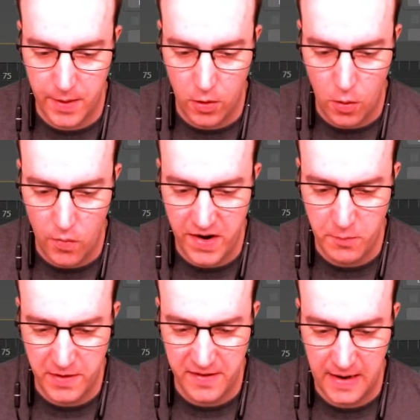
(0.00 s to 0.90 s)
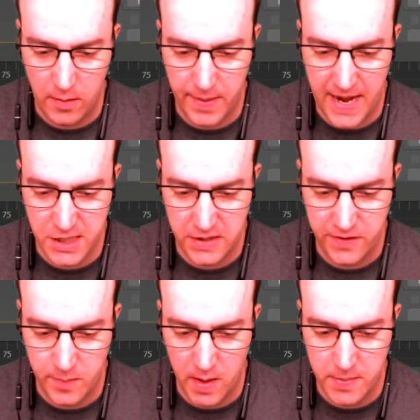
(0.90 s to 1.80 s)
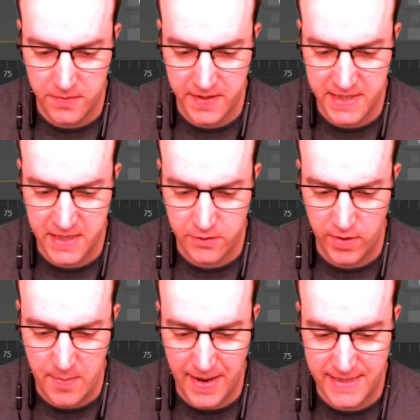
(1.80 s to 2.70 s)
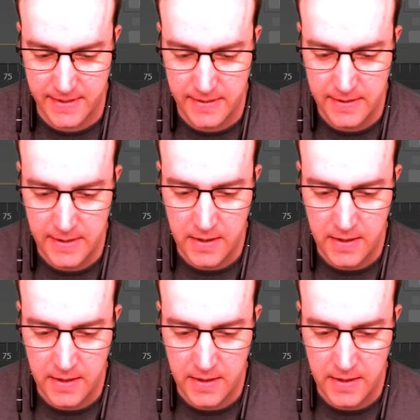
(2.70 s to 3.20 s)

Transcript: bit or inwards a little bit actually for the purpose of this. It doesn't really matter.